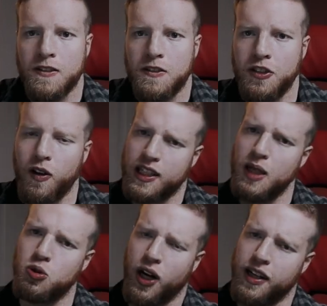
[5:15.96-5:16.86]
You know, I
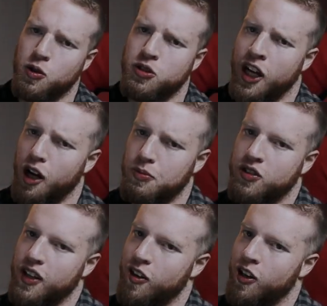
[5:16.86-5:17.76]
keep trying new
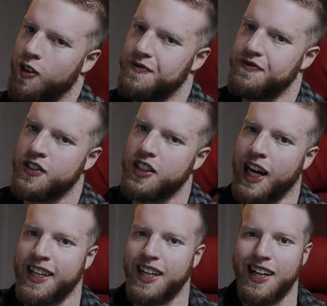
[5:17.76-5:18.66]
setups. I don't know.
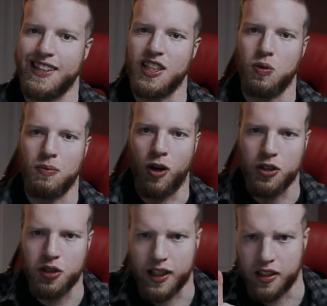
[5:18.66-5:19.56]
I kind of like this one, but
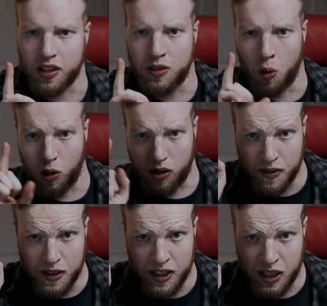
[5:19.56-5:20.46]
also like this door
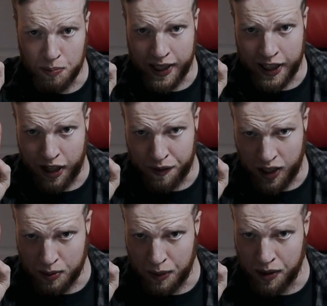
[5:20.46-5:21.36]
back here. I feel
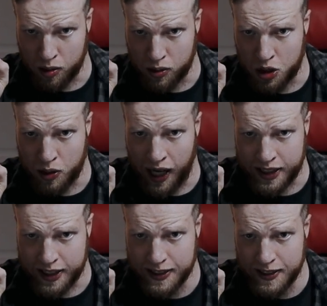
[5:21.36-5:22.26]
like it might be a little
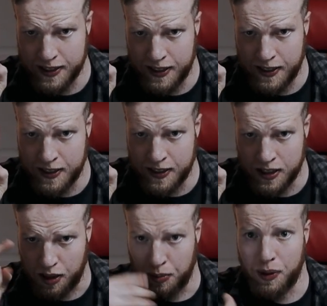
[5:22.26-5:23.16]
distracting.
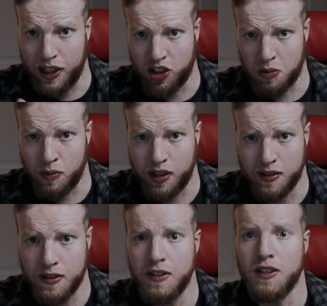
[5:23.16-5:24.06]
Maybe that's just
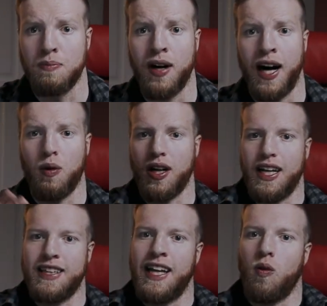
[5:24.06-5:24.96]
me, but I want
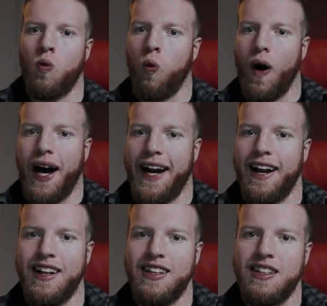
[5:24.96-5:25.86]
like that
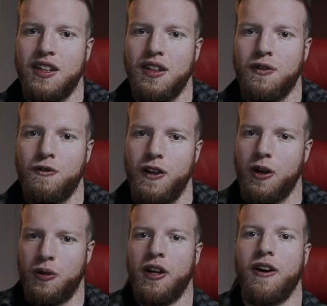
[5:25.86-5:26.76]
wide
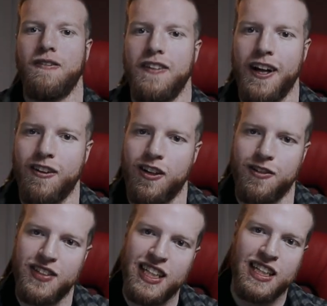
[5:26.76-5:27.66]
feel, you know? I don't know.
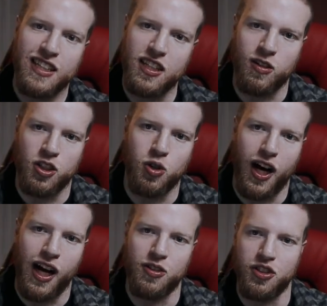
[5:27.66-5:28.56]
It doesn't hurt to
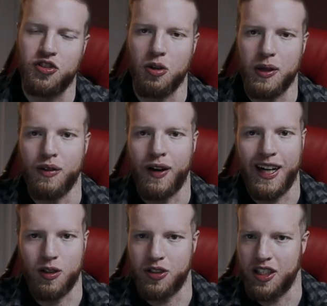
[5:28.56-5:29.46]
try. There's just so many different
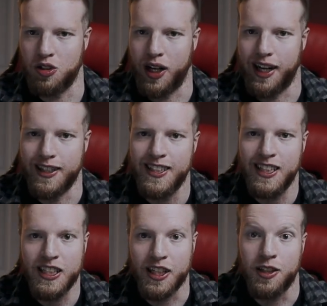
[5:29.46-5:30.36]
angles you can try.
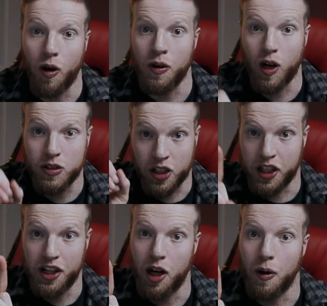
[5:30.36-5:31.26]
You don't know till
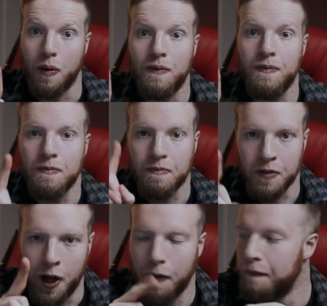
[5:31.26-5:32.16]
you know,
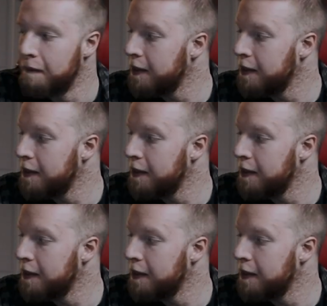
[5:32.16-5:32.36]
you know?